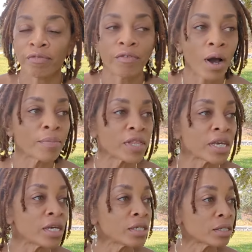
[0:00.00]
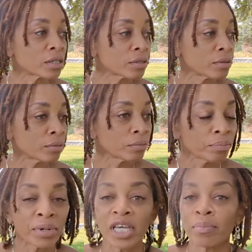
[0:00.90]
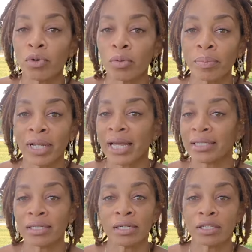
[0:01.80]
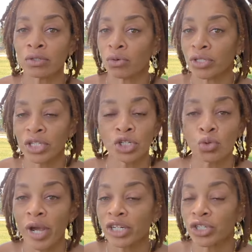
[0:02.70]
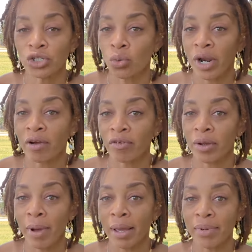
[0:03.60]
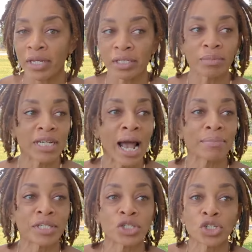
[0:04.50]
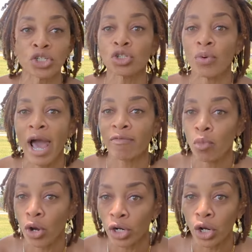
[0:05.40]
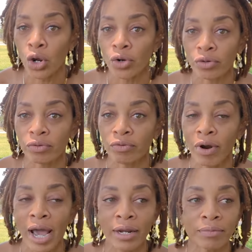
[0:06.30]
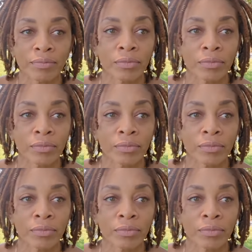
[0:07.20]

from these people, places, situations, or whatever it might be. Sometimes it's just you have more to learn, right?